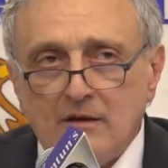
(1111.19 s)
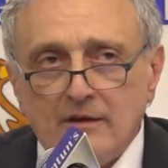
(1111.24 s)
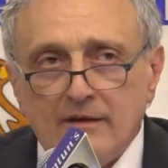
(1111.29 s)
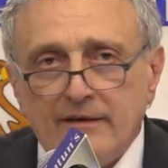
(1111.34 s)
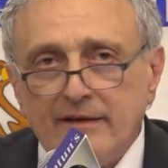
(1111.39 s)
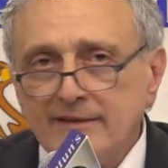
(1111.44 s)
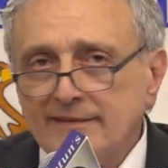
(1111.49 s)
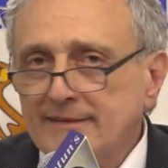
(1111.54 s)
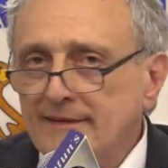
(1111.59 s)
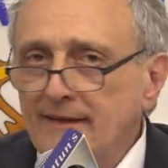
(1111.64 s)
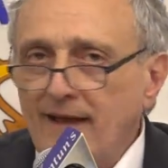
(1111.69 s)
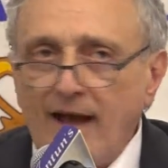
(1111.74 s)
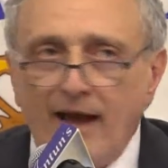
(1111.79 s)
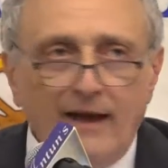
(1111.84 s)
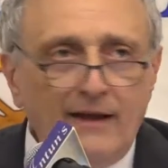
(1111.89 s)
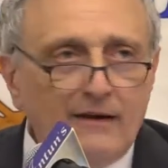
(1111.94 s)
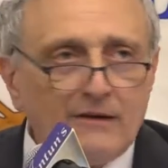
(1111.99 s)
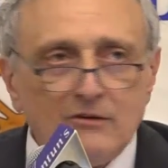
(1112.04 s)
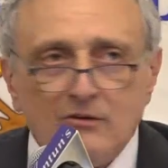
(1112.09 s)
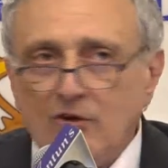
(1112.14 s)
He said,
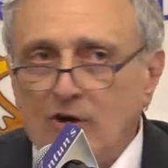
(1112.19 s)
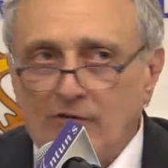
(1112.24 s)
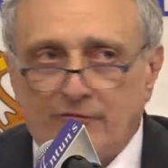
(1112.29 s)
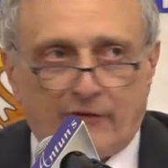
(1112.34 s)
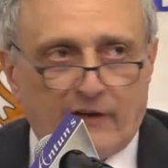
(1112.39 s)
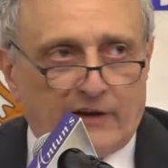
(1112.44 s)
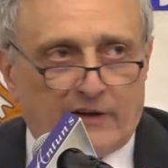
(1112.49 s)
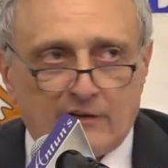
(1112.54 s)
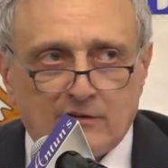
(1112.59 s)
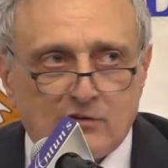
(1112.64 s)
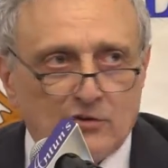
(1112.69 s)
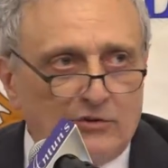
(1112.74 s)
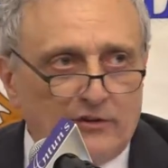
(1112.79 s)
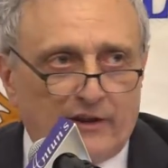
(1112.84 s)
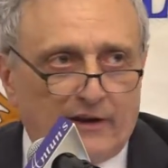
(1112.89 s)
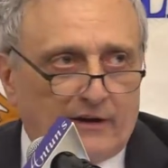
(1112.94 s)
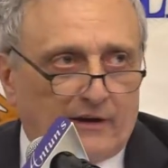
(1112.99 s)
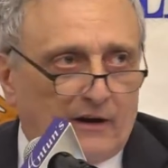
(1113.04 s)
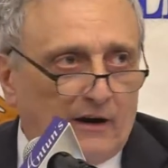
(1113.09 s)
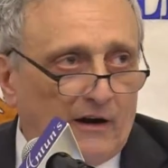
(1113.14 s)
I don't know if I could do
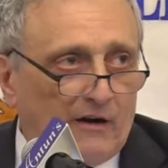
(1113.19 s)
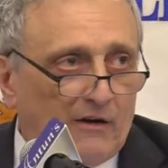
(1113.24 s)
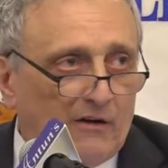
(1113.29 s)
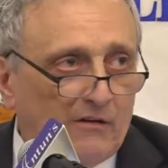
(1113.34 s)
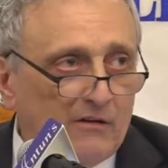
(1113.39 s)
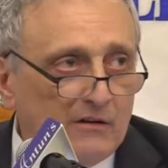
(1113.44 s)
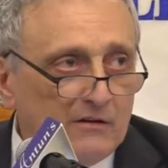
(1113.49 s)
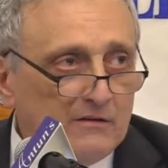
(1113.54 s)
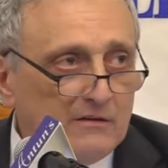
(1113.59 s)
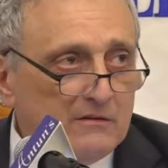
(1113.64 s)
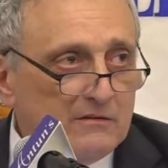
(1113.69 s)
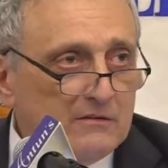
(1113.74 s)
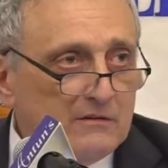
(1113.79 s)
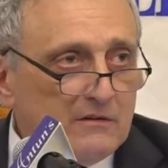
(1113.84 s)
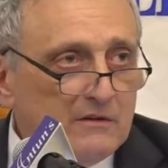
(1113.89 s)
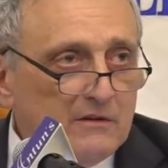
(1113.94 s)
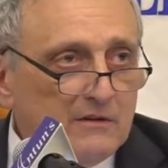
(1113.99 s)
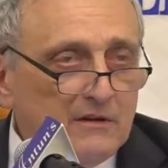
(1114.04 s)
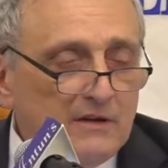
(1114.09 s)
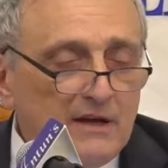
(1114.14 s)
that, Carl.
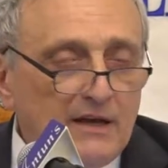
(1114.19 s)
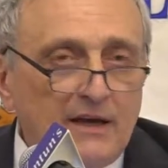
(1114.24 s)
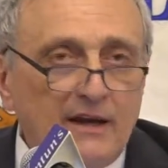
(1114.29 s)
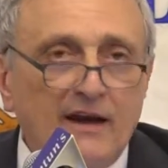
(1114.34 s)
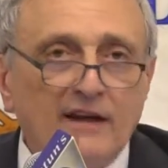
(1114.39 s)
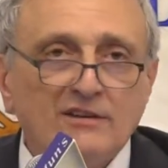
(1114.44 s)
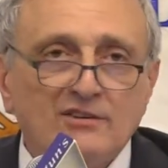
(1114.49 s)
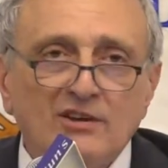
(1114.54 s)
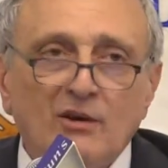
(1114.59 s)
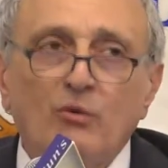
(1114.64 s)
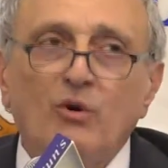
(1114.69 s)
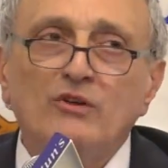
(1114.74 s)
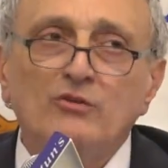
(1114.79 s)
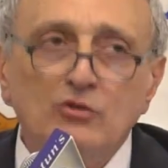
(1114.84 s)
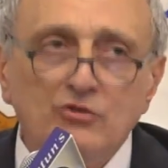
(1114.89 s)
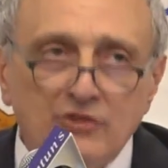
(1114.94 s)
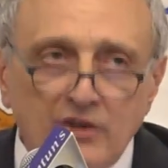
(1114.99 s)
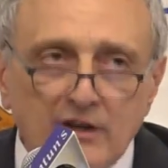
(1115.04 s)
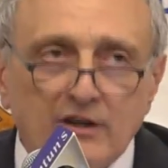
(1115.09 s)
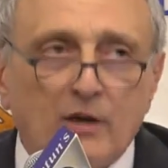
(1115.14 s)
And I said, well,
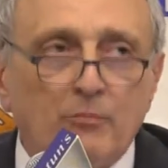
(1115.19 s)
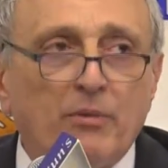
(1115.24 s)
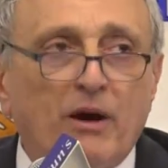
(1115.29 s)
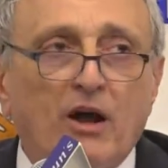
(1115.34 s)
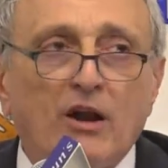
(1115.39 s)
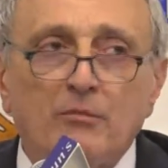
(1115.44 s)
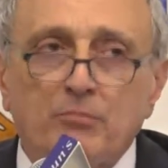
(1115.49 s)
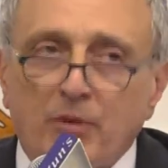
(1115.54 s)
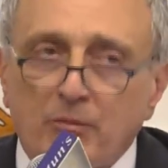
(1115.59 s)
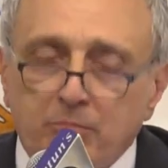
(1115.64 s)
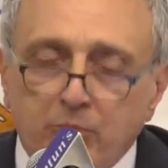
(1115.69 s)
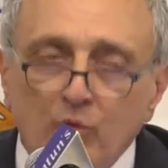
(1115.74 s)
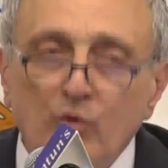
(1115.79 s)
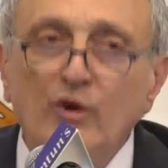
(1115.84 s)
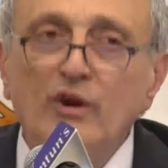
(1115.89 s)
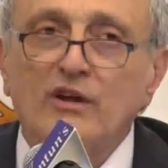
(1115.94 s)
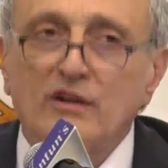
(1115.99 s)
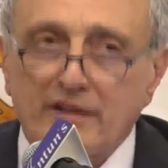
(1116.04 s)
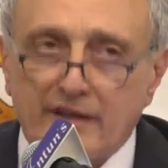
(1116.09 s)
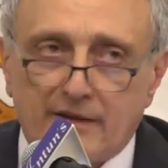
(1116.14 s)
you think about it, but
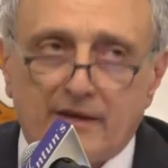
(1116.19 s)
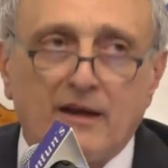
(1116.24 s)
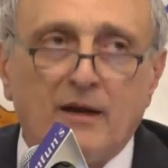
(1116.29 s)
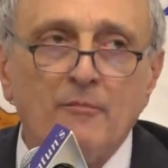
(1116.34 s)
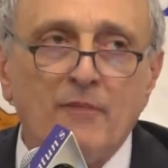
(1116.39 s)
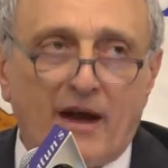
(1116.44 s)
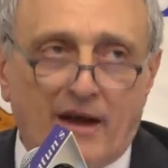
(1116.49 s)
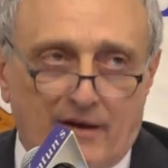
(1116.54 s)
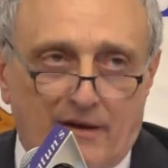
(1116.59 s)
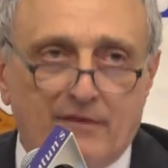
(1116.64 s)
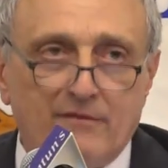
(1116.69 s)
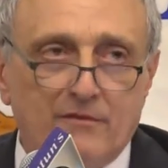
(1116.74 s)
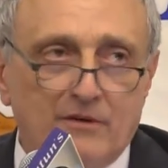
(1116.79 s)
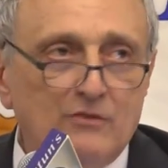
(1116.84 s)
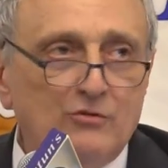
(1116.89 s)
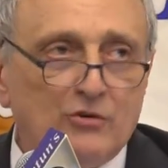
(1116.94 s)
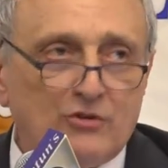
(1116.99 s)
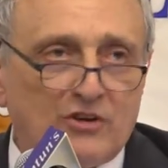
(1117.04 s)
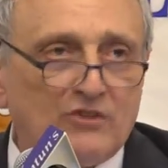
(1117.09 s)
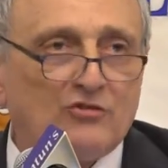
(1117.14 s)
really, come on.
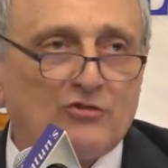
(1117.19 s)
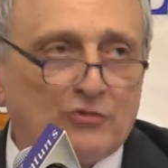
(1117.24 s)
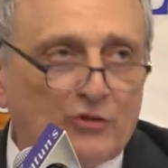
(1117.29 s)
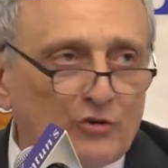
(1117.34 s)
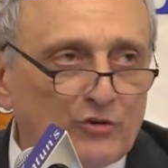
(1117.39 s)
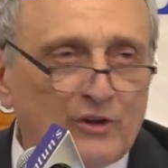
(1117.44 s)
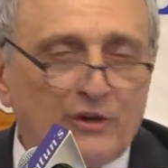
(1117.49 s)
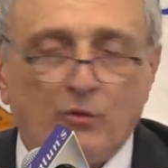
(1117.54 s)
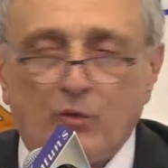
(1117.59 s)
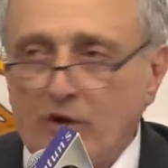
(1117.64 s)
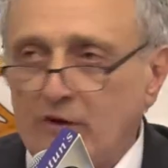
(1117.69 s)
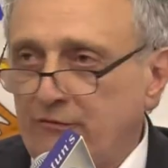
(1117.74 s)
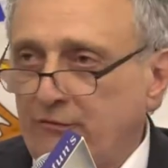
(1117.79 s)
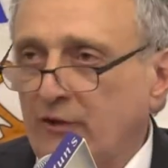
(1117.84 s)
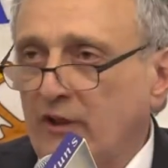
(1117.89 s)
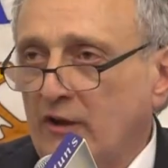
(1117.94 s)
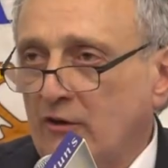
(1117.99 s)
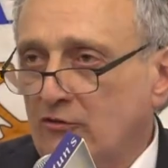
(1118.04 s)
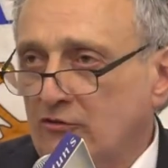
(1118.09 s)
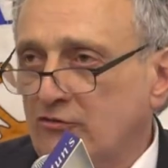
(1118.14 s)
You could certainly wear
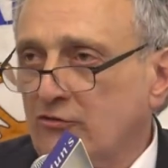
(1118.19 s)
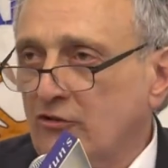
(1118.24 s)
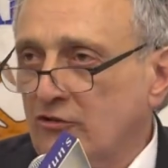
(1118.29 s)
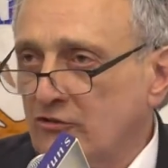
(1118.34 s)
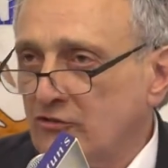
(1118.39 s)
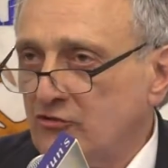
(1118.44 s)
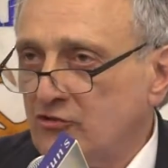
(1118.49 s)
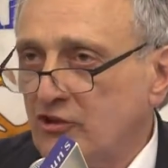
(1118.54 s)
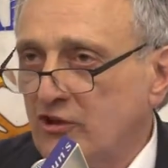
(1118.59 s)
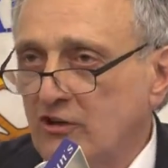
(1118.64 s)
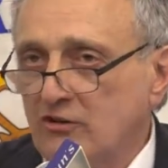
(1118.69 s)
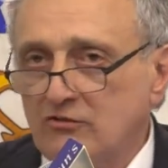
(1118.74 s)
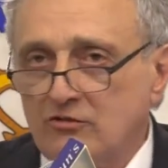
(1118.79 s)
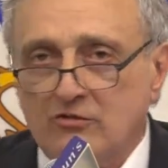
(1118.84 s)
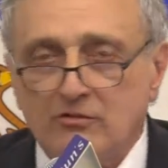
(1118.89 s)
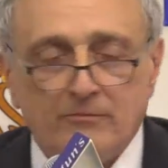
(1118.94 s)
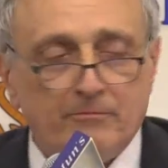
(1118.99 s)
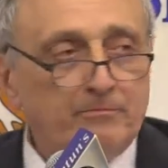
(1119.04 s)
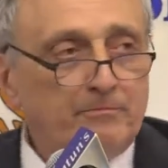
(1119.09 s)
flannel shirt and jeans.